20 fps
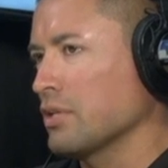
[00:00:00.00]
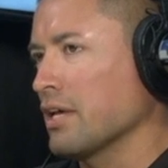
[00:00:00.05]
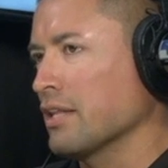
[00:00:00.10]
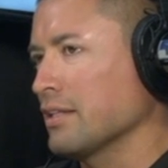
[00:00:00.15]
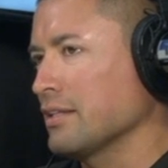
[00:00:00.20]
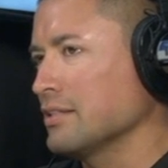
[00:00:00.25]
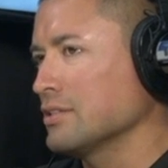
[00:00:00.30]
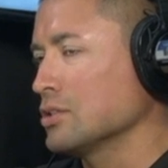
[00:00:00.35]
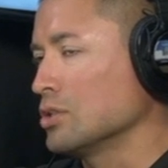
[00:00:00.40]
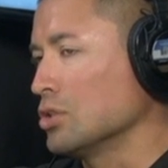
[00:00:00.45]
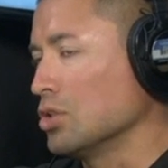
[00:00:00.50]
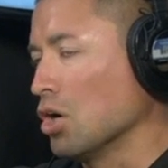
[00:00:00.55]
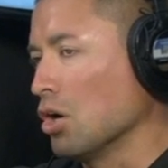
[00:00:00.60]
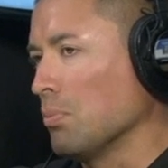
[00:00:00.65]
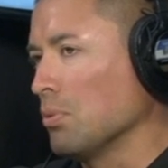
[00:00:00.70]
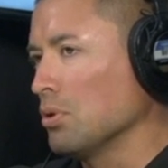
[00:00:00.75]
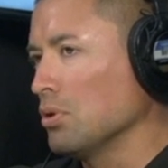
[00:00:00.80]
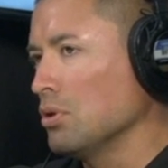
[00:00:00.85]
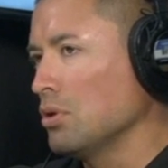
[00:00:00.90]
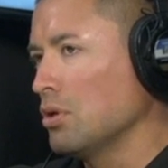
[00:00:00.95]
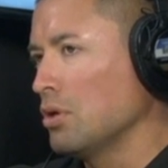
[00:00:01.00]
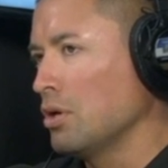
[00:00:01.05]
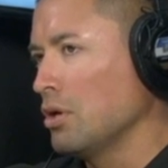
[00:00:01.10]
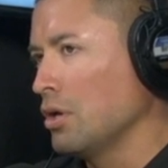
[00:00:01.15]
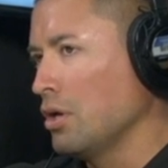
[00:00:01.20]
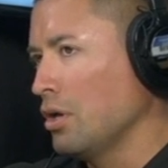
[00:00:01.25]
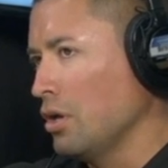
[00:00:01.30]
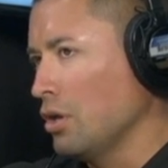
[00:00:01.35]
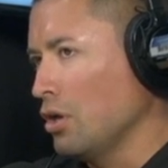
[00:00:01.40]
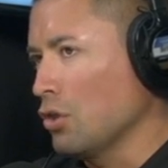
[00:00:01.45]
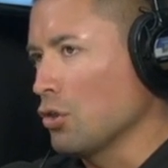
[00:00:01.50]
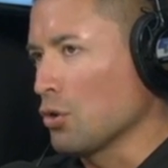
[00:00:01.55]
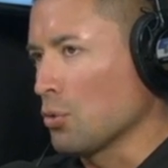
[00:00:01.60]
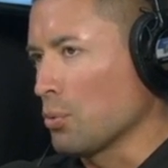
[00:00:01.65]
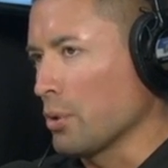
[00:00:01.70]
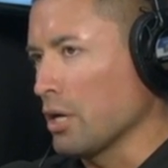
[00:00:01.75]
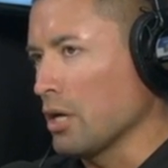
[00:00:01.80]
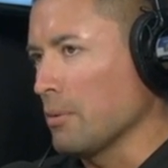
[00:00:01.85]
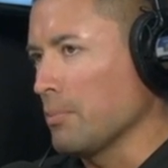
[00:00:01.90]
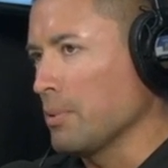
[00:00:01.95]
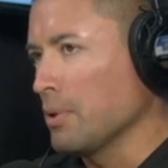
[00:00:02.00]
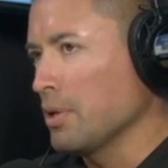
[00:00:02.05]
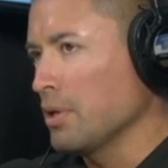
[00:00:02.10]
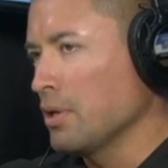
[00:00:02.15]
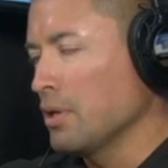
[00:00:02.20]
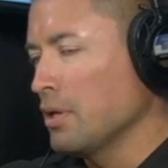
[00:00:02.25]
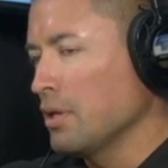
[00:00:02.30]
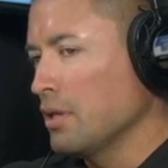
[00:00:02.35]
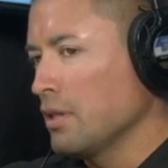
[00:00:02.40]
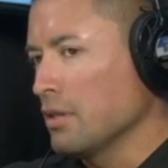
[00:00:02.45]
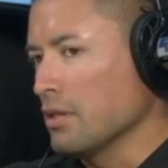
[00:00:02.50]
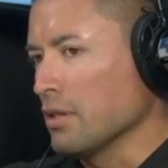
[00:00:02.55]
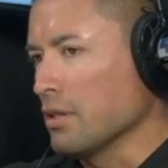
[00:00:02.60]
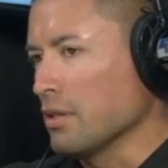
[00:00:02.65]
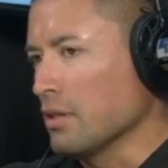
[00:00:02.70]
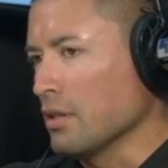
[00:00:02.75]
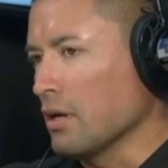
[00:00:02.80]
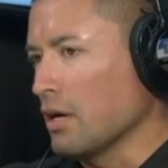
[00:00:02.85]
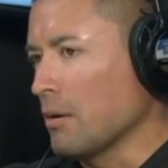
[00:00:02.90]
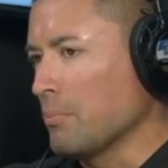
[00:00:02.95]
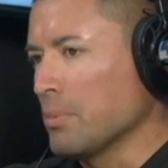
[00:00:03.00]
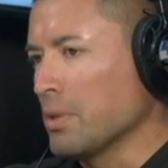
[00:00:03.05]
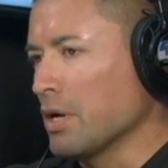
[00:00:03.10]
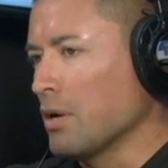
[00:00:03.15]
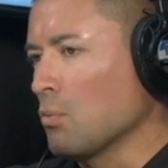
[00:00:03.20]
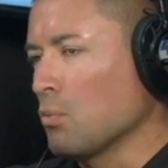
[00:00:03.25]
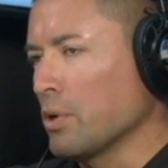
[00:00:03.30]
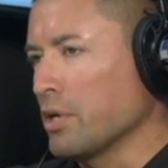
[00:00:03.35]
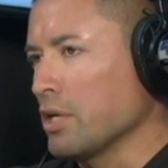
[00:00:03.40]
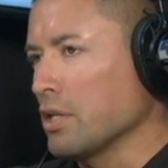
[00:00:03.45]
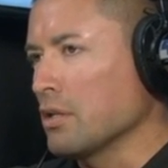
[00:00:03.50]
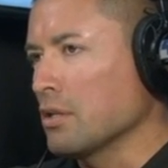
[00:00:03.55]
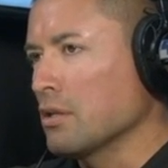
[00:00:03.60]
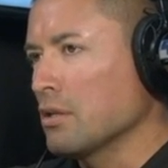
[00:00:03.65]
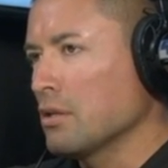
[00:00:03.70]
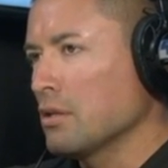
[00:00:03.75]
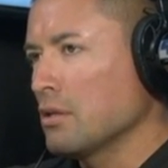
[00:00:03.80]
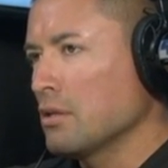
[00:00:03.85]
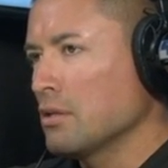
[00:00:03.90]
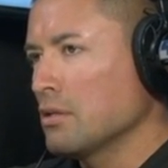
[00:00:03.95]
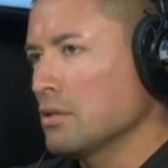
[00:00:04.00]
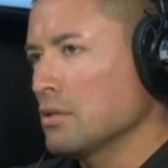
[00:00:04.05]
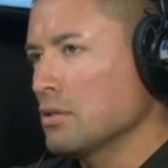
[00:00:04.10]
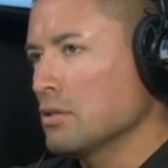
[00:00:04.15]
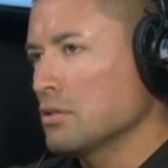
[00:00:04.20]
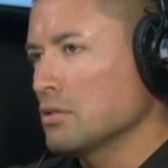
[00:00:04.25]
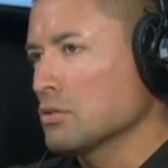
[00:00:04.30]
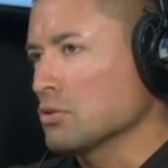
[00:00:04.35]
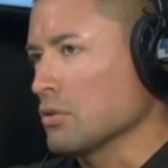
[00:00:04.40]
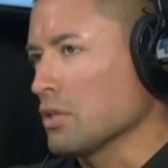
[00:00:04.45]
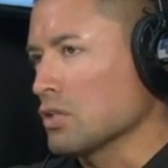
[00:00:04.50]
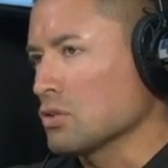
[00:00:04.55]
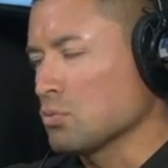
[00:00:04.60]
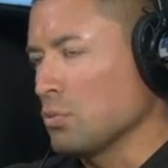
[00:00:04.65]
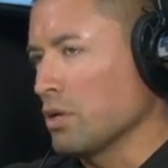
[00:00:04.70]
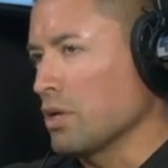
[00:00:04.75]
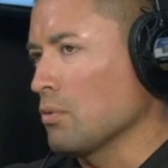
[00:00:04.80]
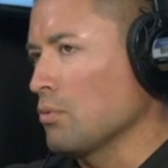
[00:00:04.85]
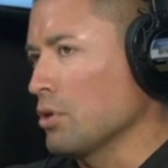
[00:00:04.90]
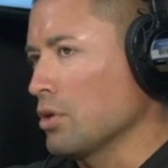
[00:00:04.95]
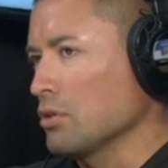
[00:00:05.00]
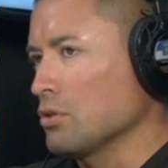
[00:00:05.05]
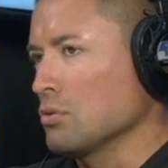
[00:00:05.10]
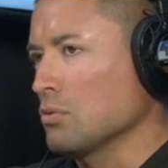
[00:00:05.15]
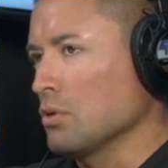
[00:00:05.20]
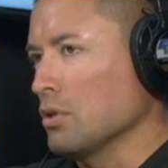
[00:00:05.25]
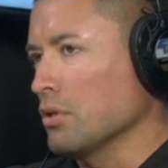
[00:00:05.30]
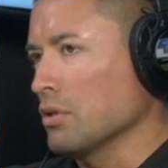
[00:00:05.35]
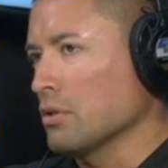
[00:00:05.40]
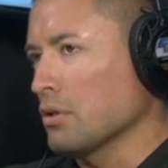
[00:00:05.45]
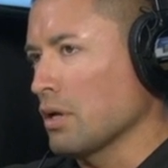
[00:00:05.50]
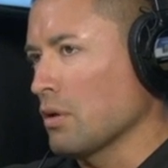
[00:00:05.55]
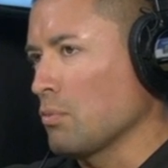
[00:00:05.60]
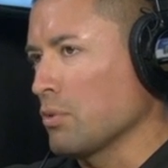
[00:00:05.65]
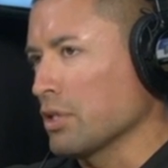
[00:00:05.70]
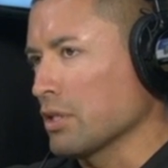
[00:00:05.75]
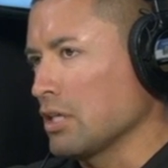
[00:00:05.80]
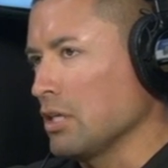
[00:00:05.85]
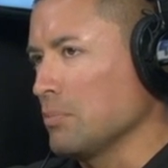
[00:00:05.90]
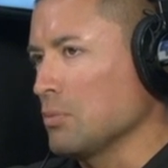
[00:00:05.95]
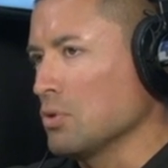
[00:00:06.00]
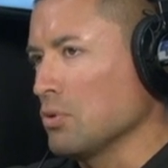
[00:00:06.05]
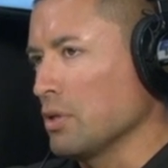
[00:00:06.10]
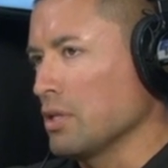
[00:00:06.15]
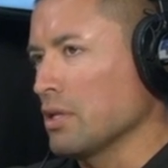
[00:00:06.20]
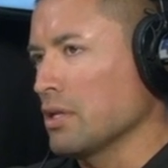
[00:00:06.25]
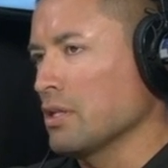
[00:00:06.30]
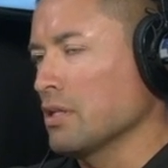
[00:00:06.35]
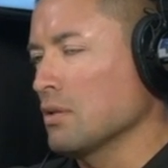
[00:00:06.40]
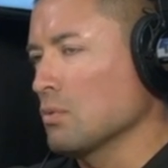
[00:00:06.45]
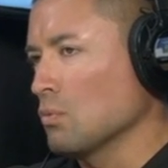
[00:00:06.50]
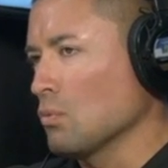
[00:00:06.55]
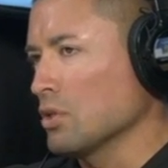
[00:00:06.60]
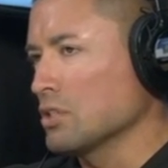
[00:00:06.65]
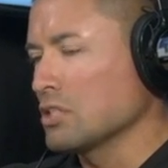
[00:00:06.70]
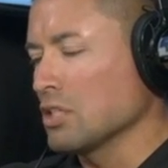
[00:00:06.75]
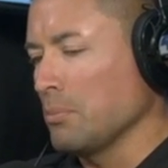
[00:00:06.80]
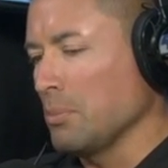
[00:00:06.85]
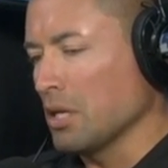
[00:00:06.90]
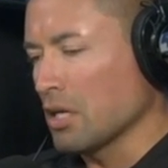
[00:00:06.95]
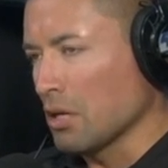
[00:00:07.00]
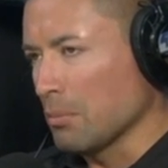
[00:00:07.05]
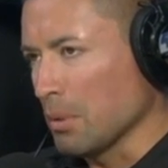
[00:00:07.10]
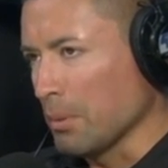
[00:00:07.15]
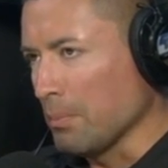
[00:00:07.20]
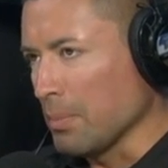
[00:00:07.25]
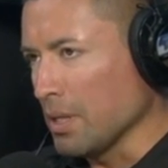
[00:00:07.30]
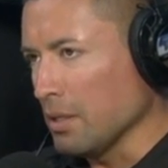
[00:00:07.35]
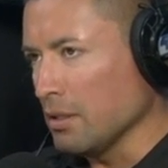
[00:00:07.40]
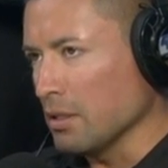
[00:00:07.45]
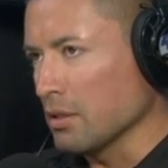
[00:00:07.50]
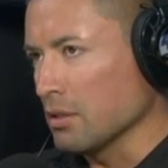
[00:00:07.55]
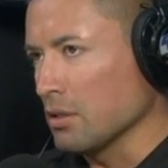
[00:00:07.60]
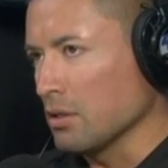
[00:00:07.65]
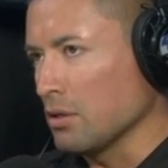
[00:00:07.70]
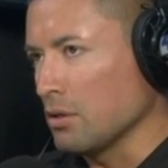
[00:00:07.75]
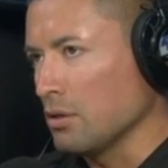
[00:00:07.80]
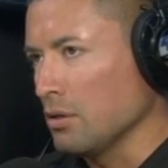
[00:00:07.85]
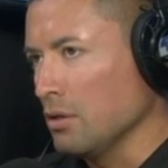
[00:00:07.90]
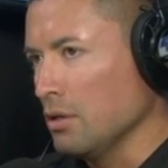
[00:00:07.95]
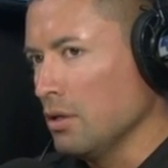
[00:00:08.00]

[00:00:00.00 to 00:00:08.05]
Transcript: at least double the rev, then I'm not winning. So that's what I want to do. I want to keep doing that and then once I become a billionaire,